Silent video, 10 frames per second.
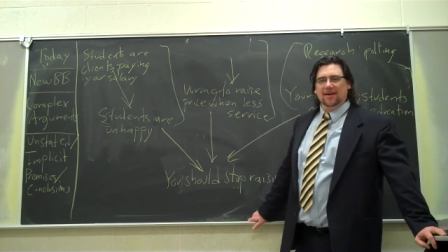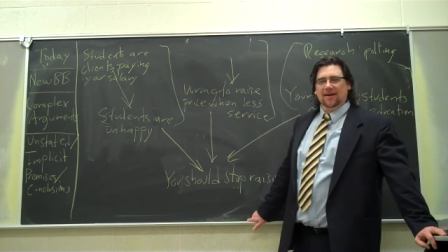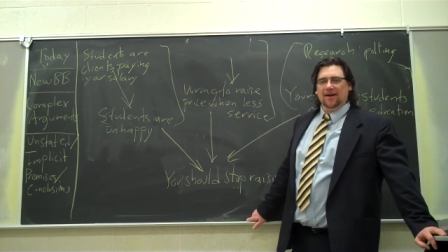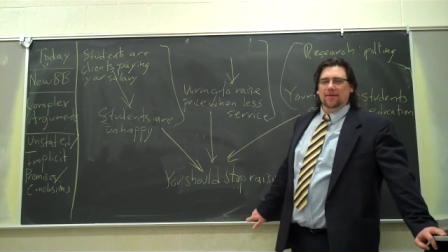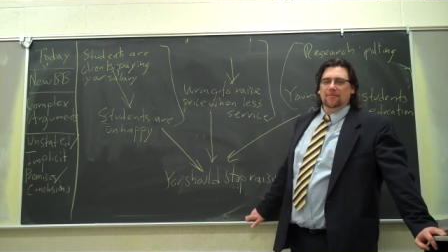
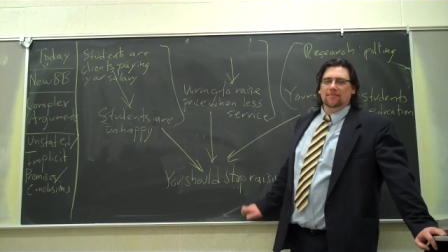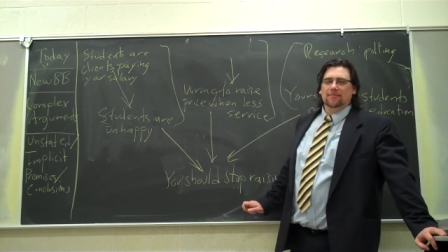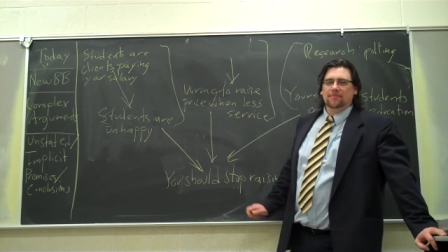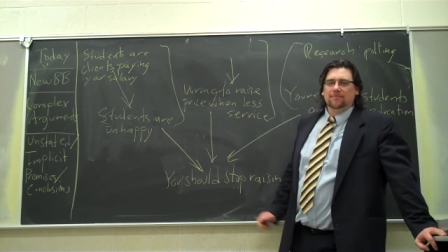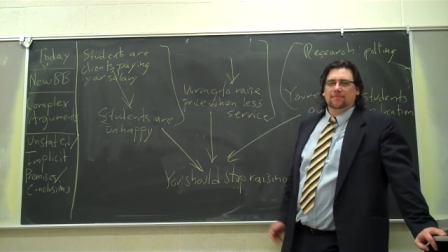um,
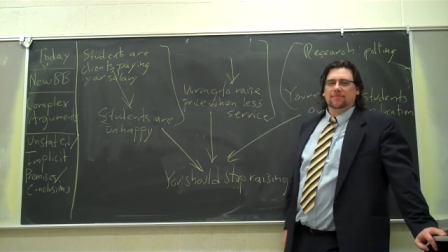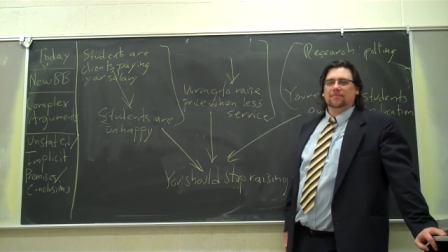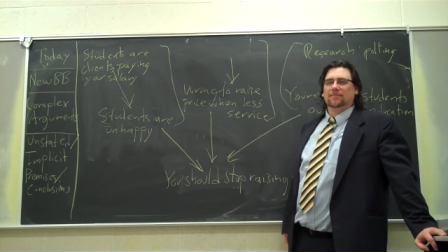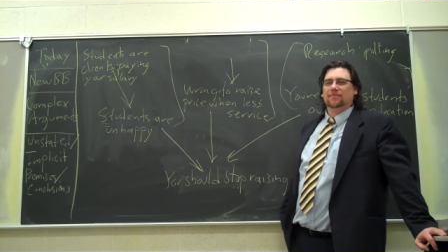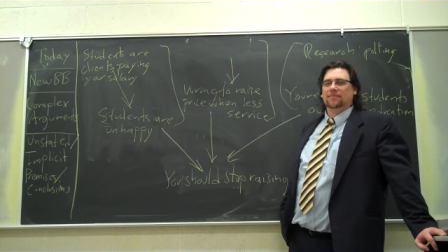it's not an
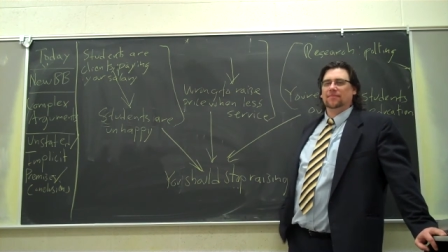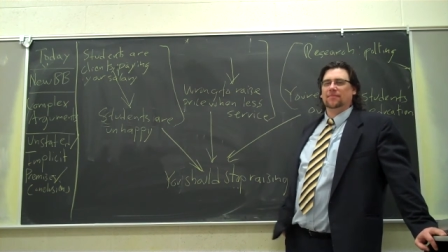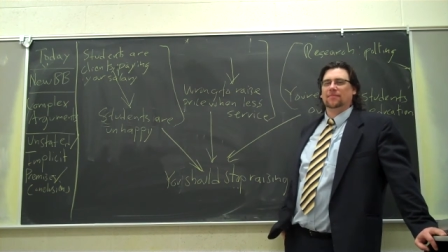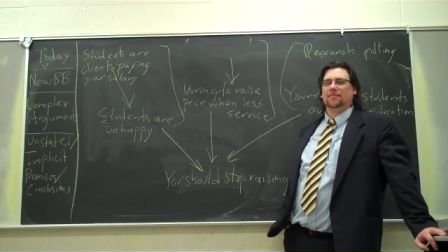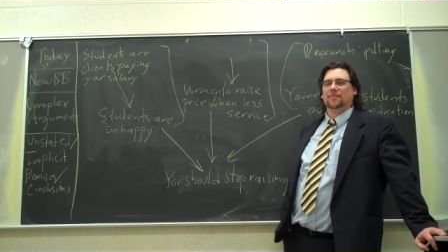education
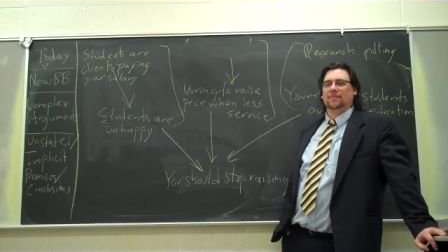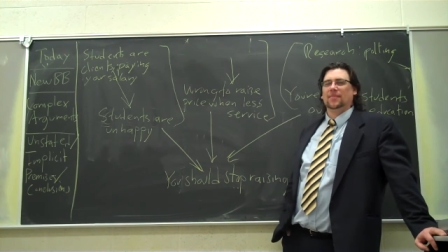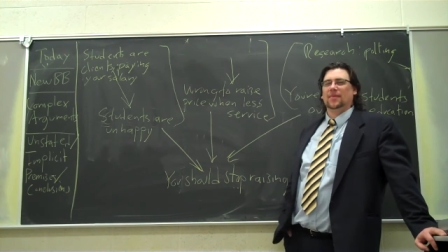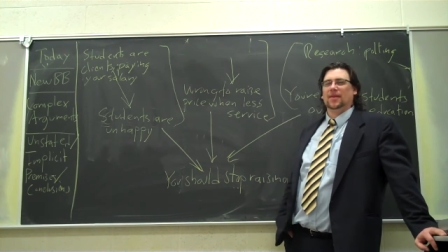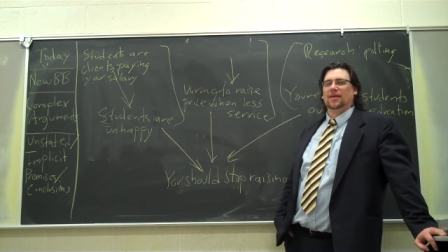lottery
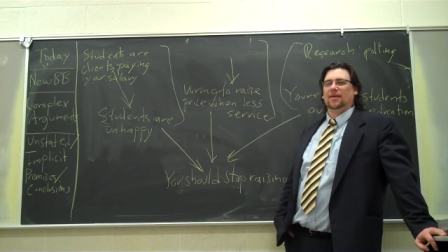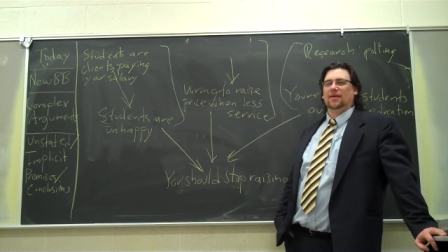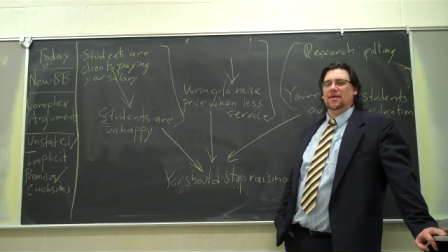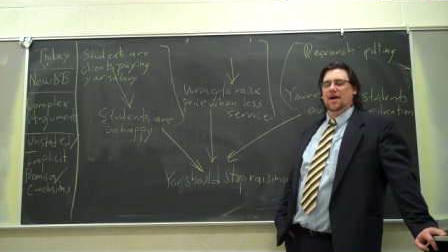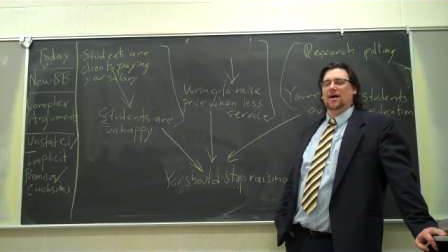at all.
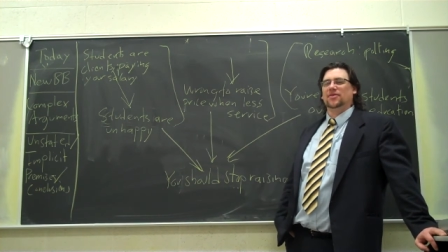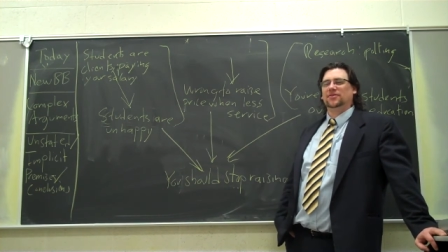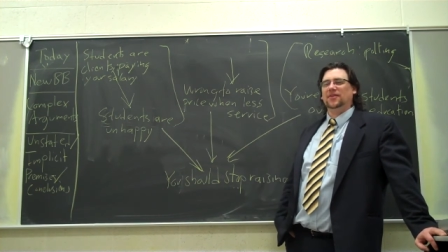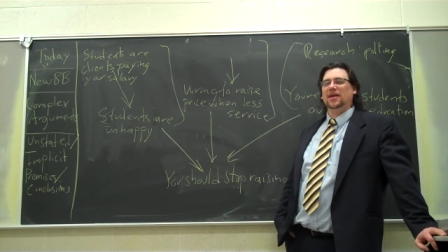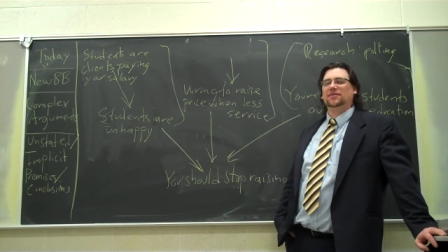Yeah, the
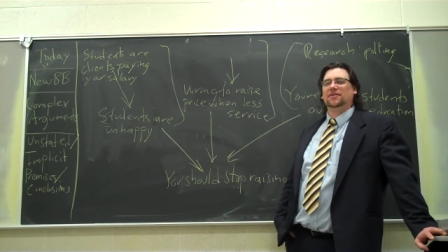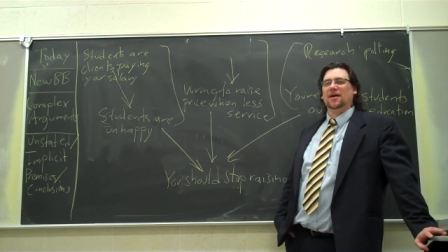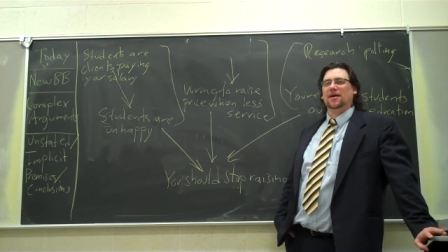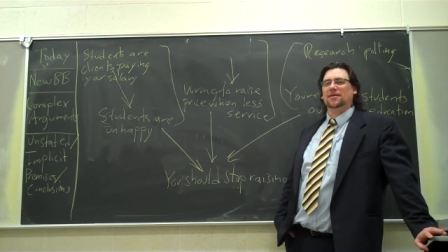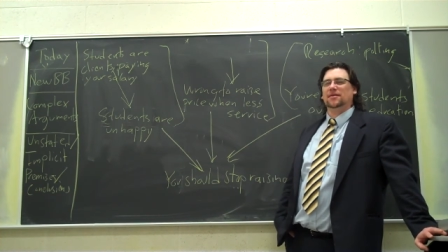states
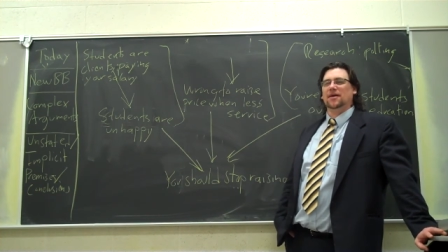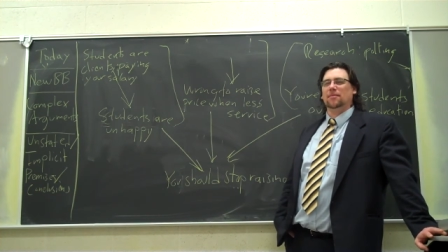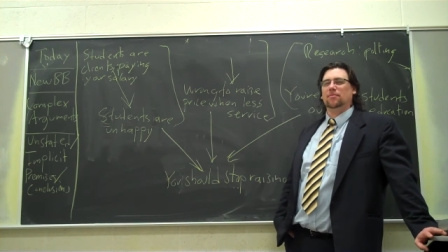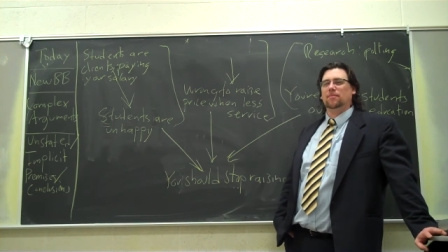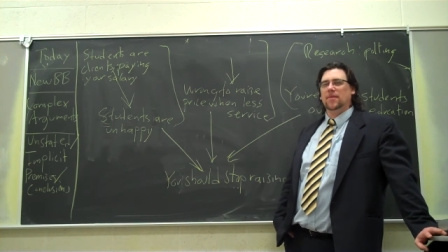that
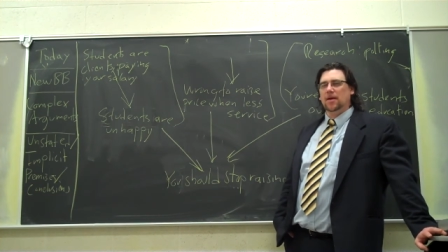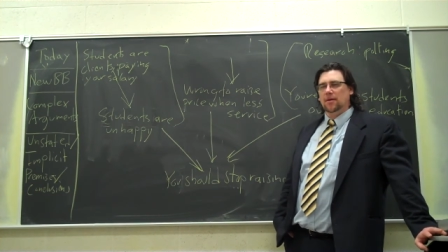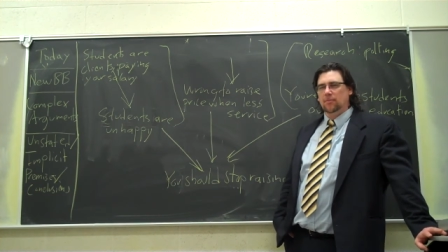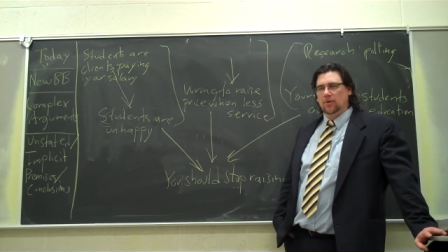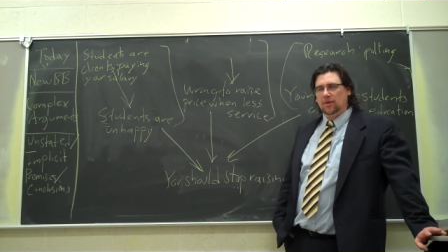
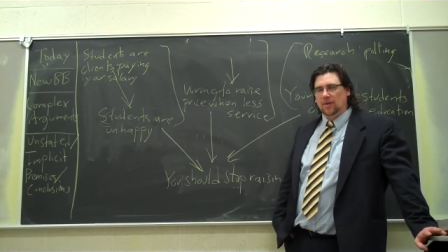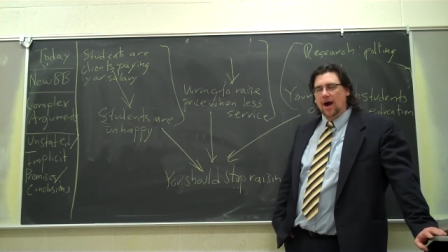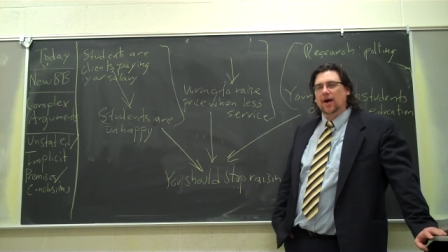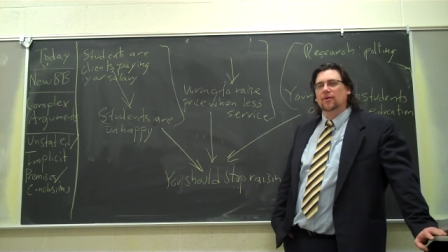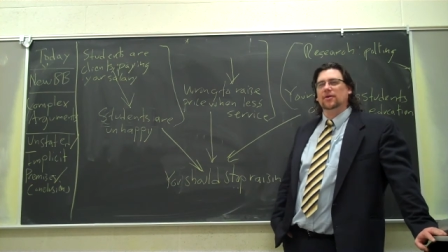that put
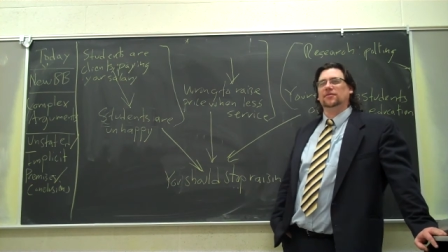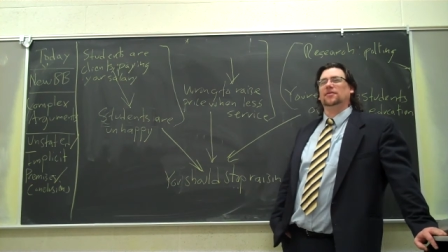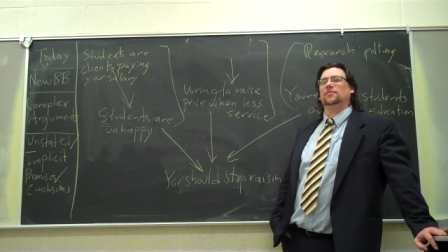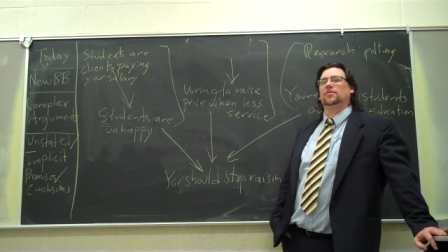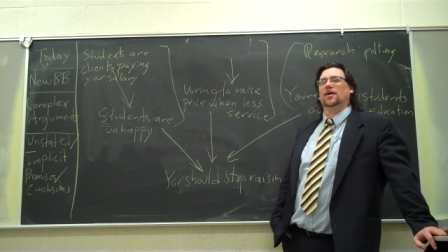lotteries
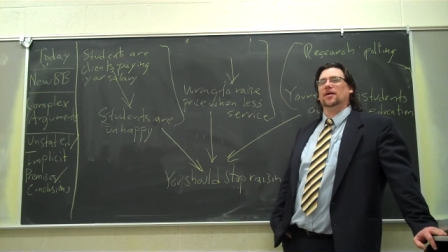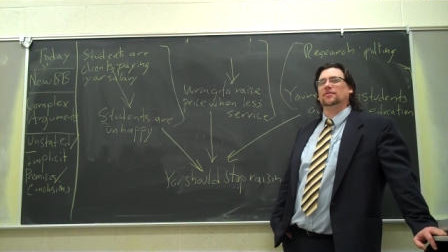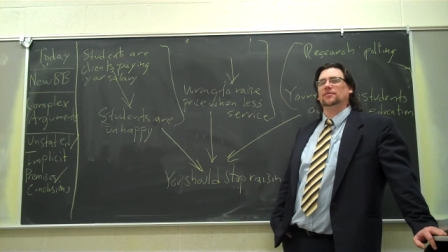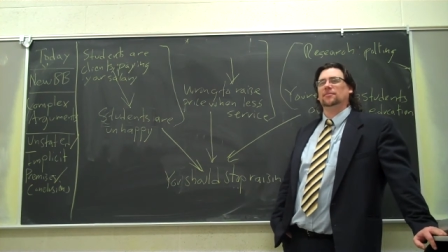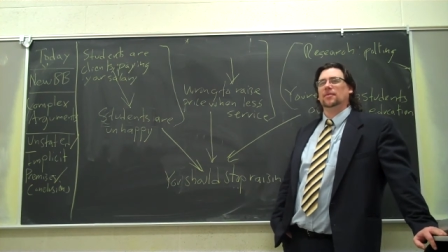into
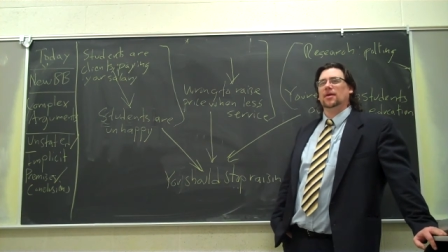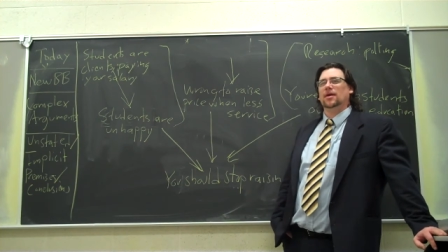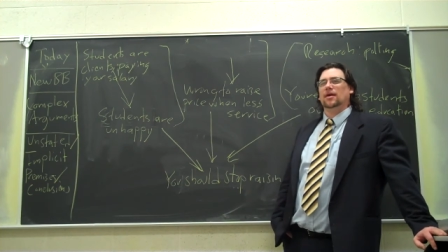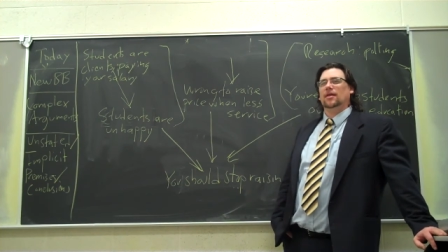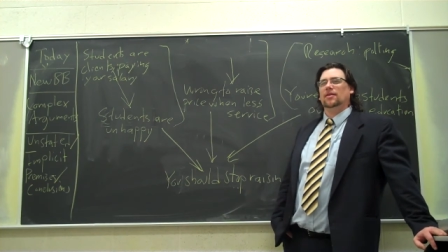place,
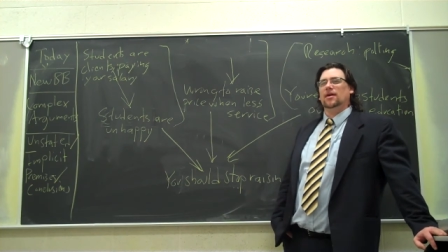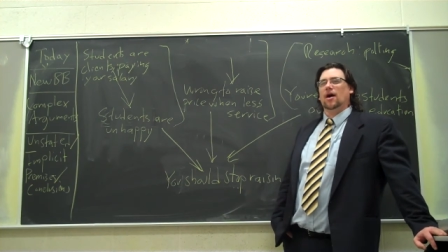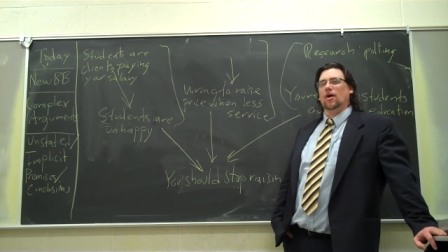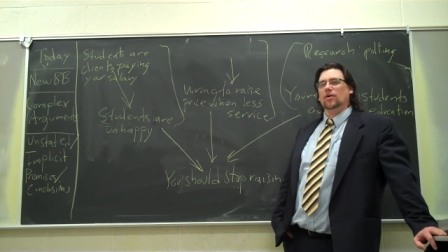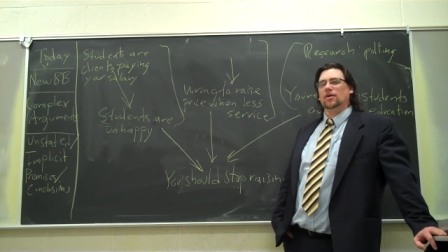the
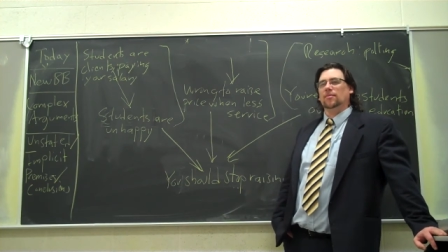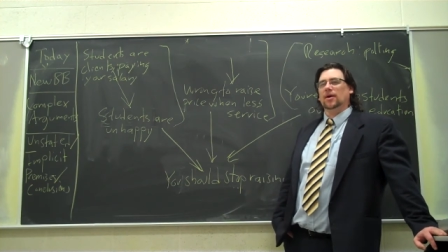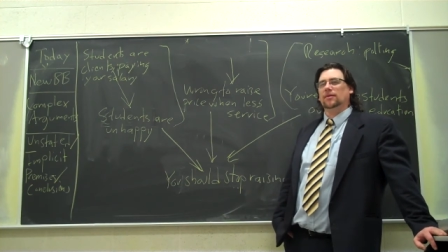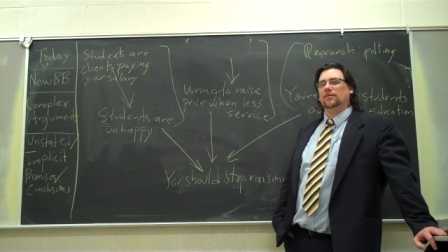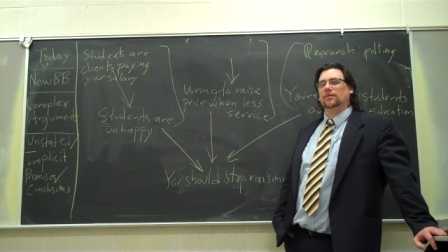
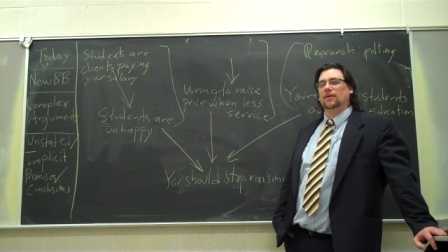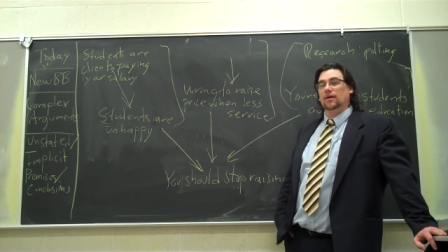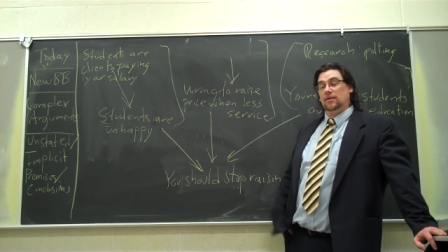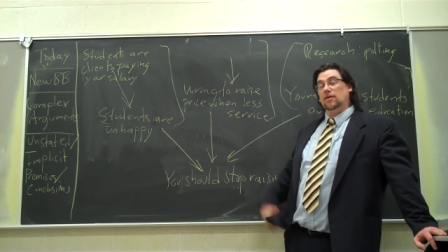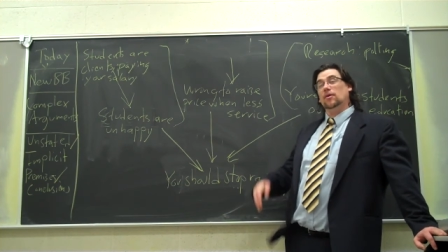argument.
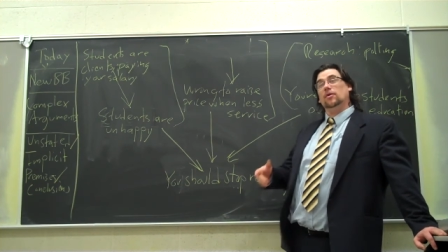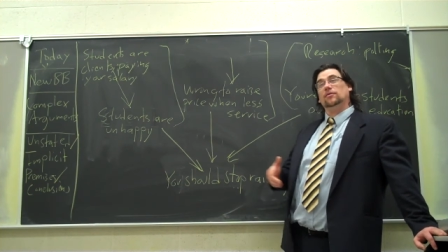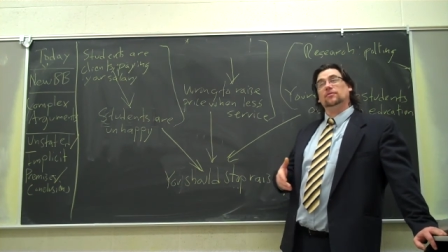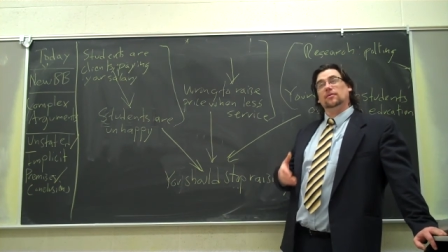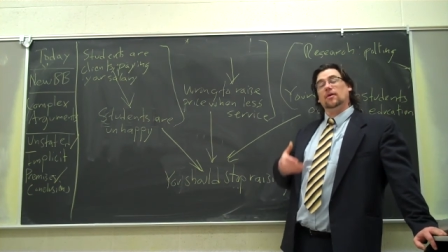Now
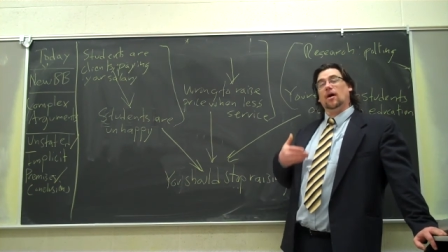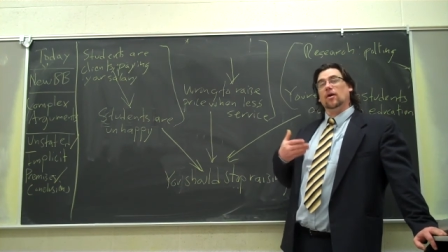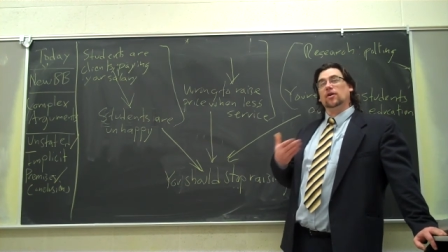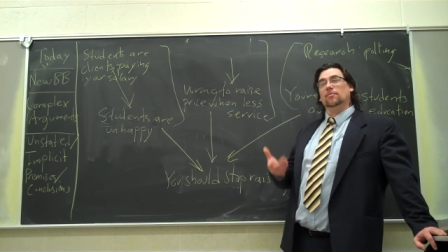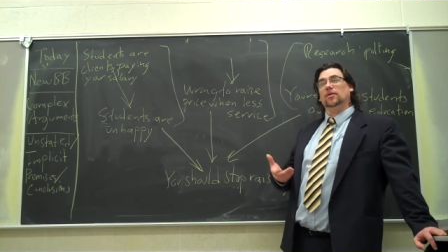notice,
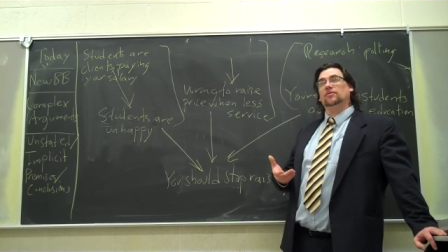arguments